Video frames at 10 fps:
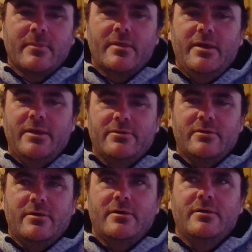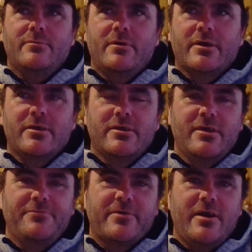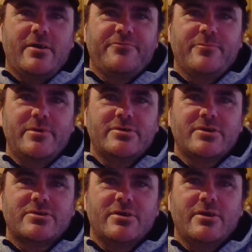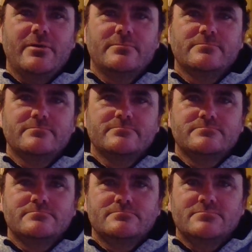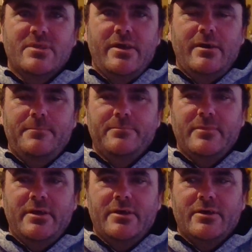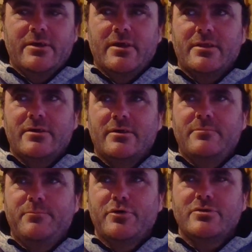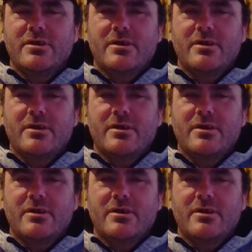and I got a gift card from my sister. Yeah, and I got a birthday